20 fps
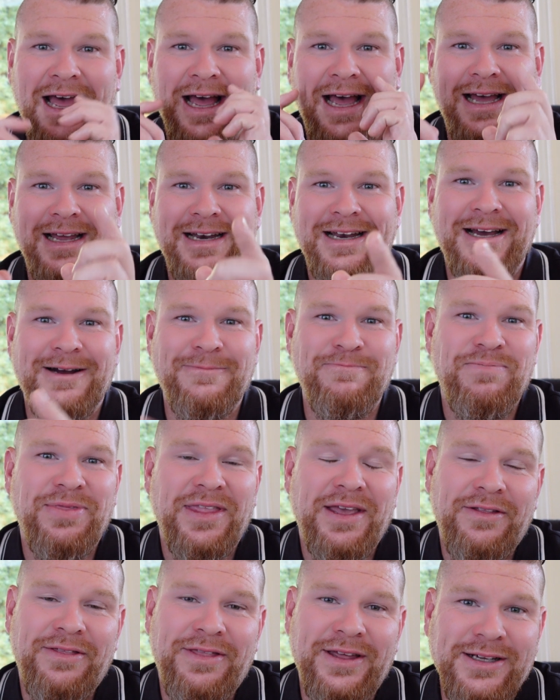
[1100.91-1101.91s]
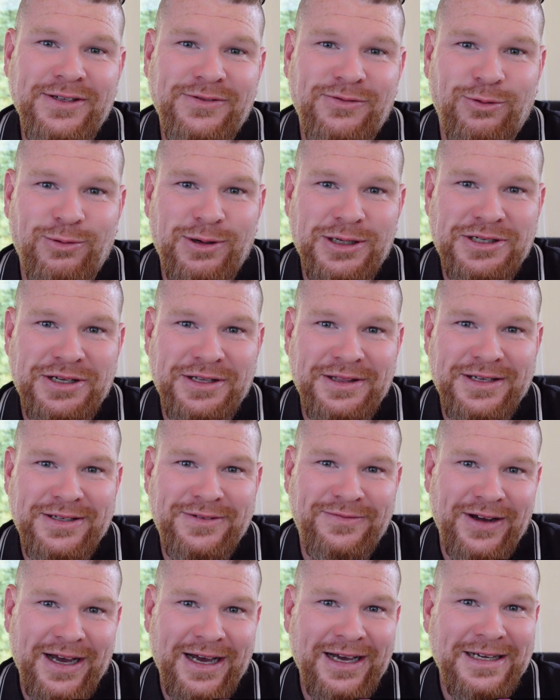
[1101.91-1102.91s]
And thanks for watching this
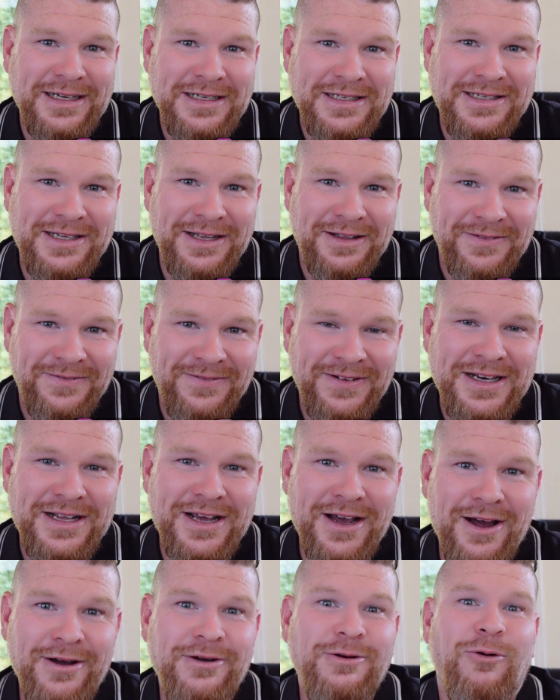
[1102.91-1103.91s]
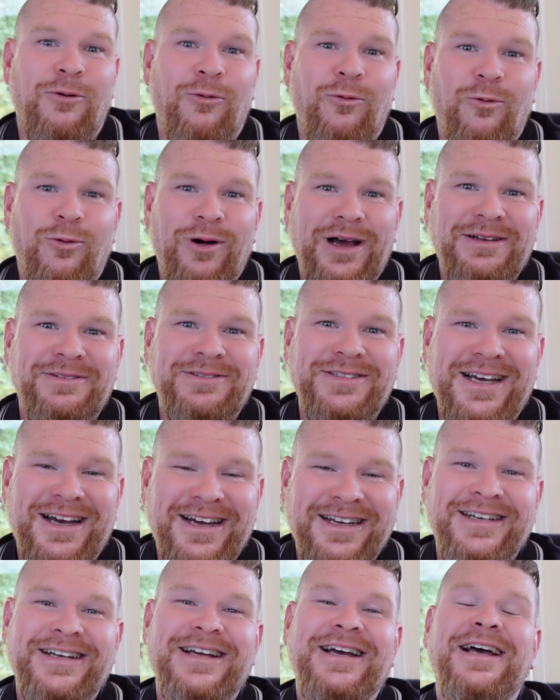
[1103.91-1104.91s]
far into the video. Well
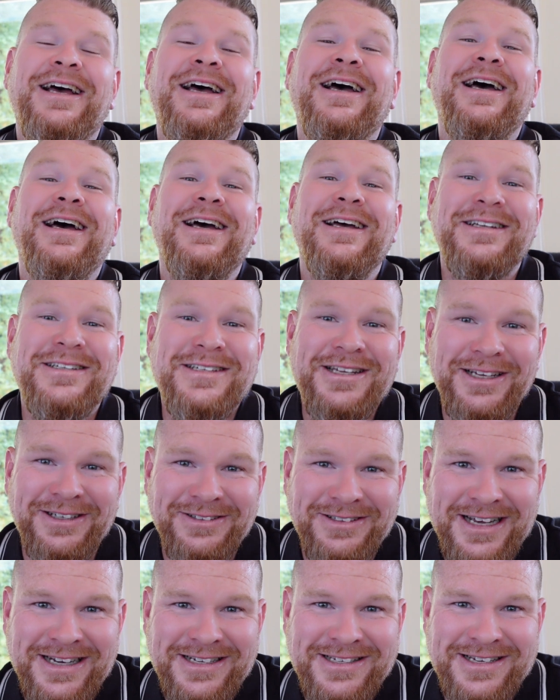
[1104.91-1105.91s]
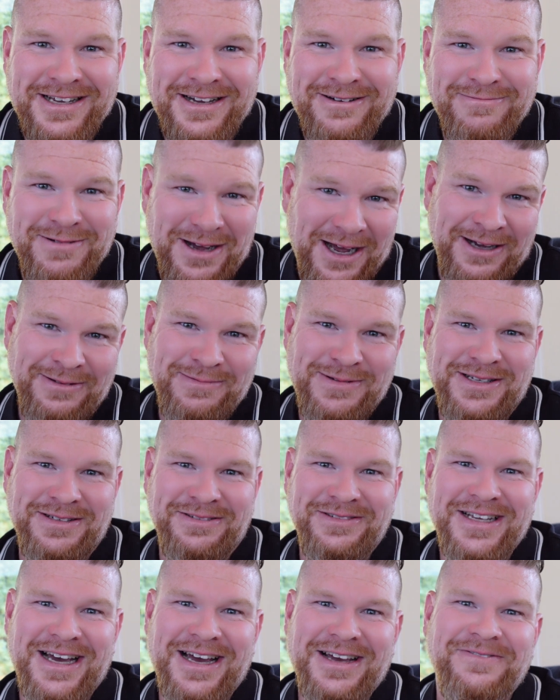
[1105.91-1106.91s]
done. Until next time, I'm
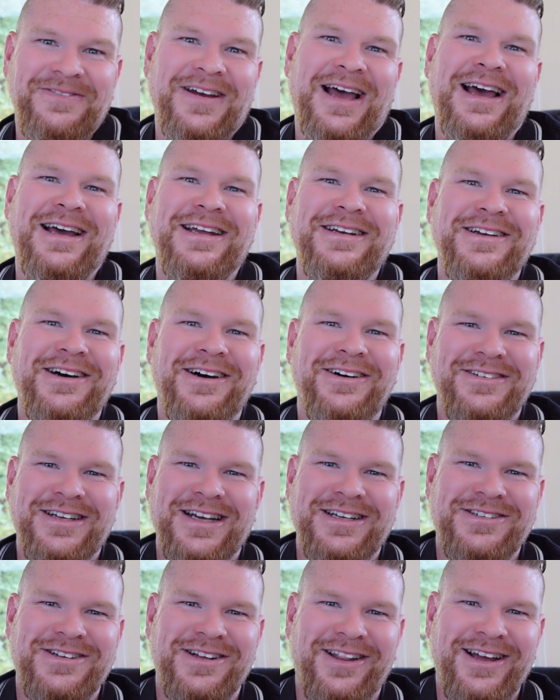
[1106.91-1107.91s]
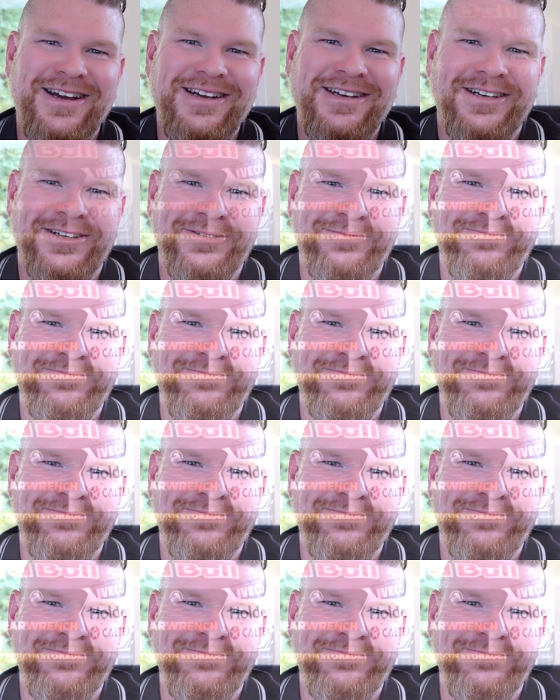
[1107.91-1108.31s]
still Dave, and I'll catch you later.